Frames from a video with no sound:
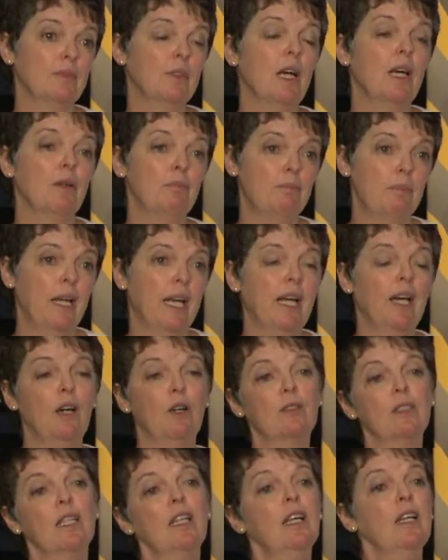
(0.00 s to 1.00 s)

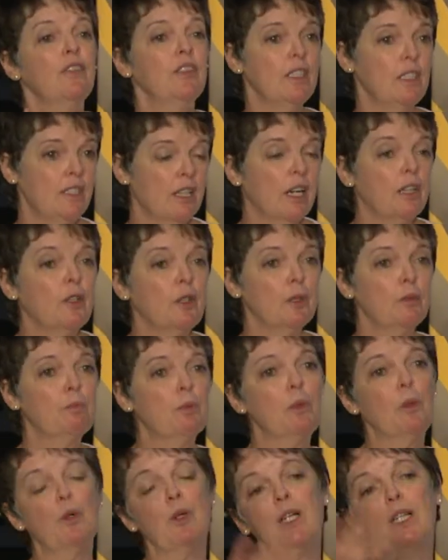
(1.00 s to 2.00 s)
about the younger
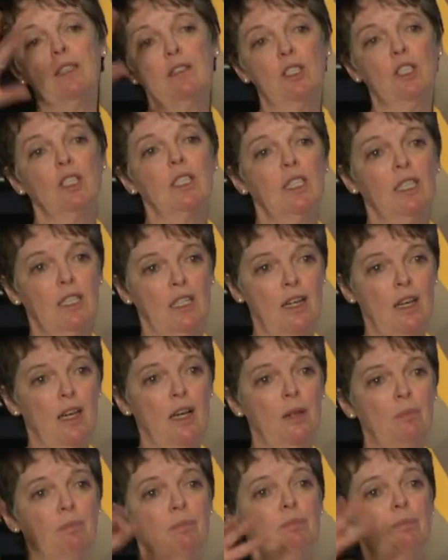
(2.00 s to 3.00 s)
boy looking
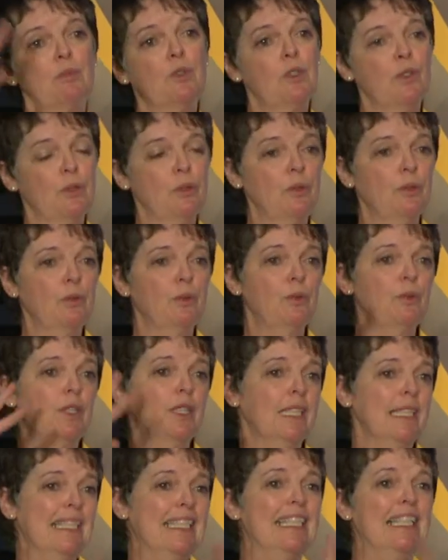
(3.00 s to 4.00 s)
up to
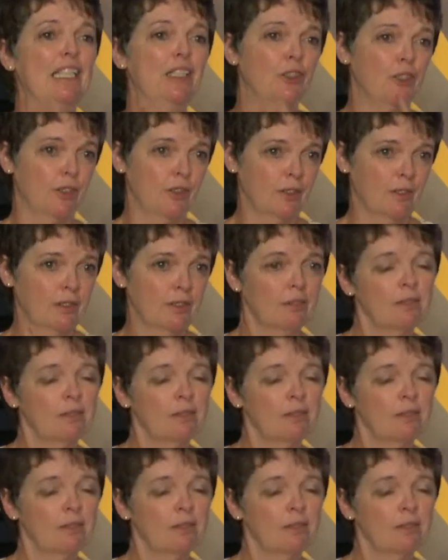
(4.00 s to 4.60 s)
the neater